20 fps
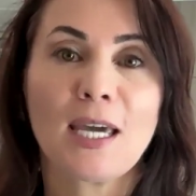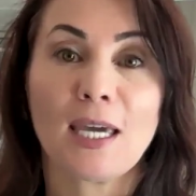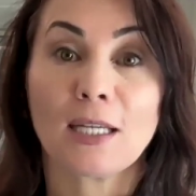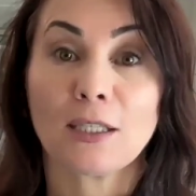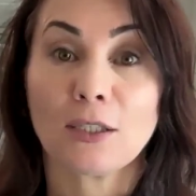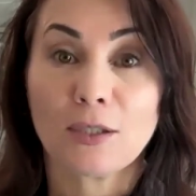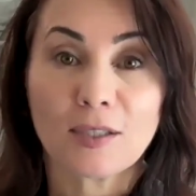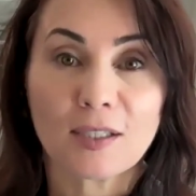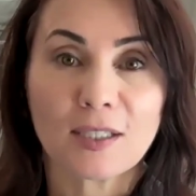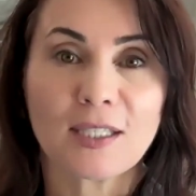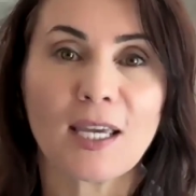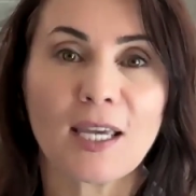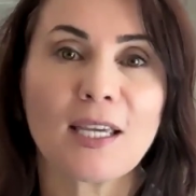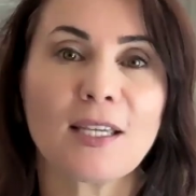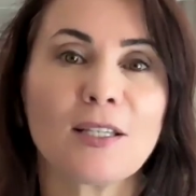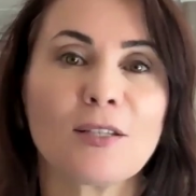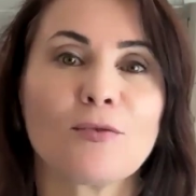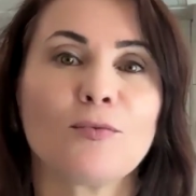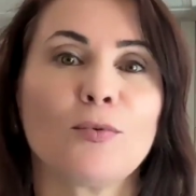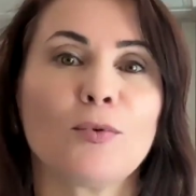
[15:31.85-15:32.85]
In
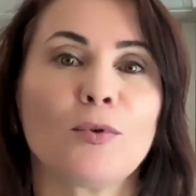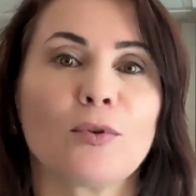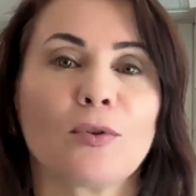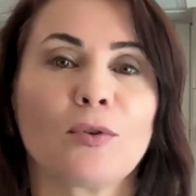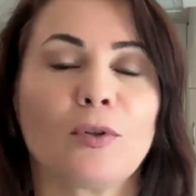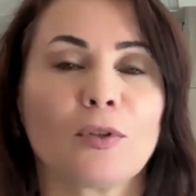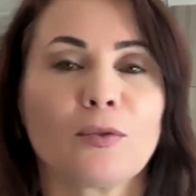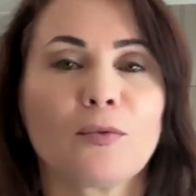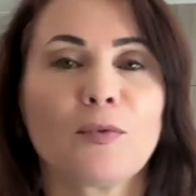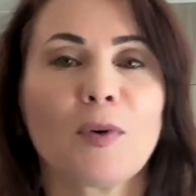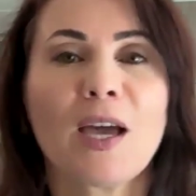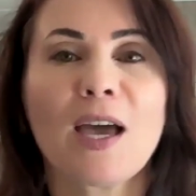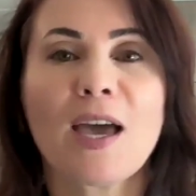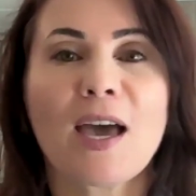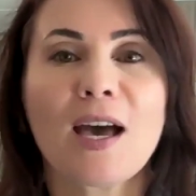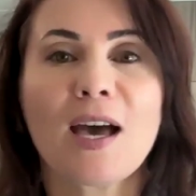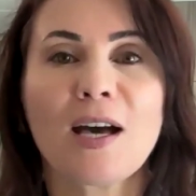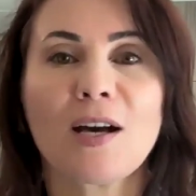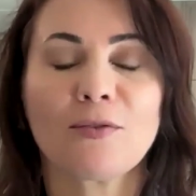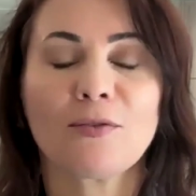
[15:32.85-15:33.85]
today's world, we
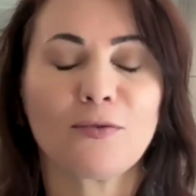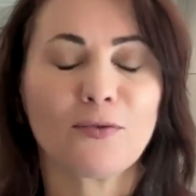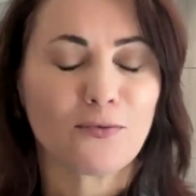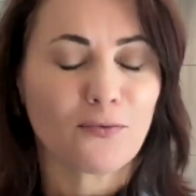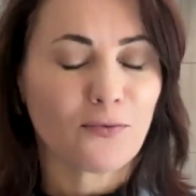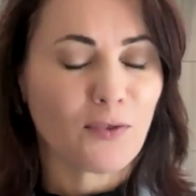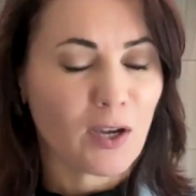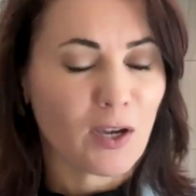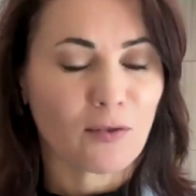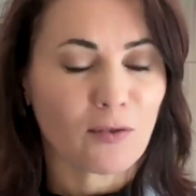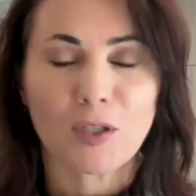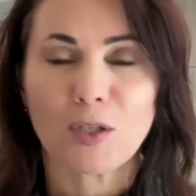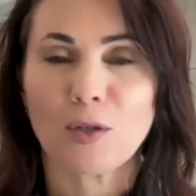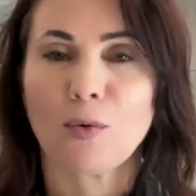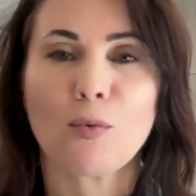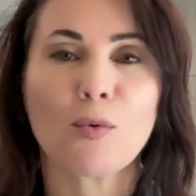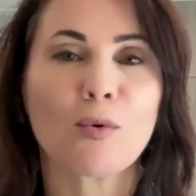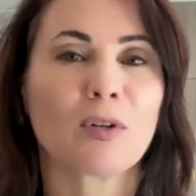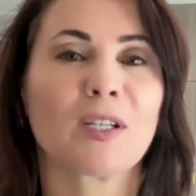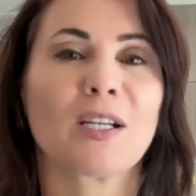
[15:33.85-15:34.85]
have very
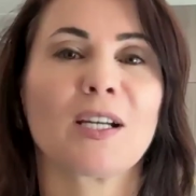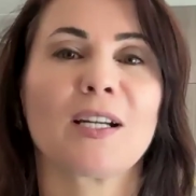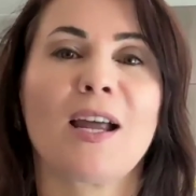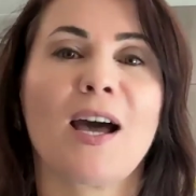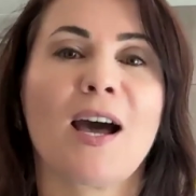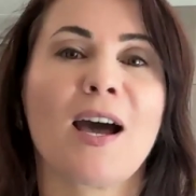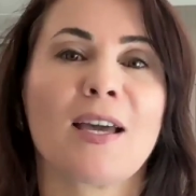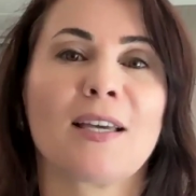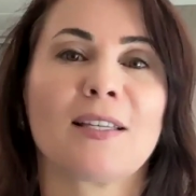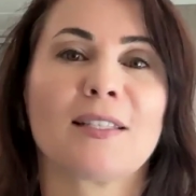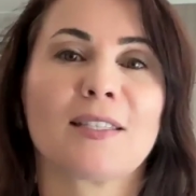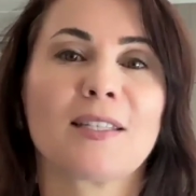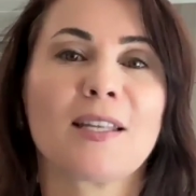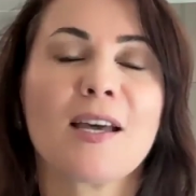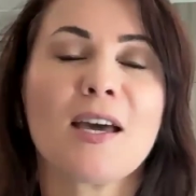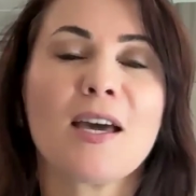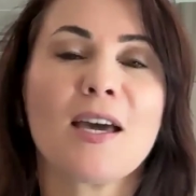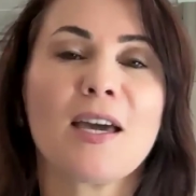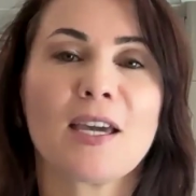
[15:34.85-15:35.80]
organized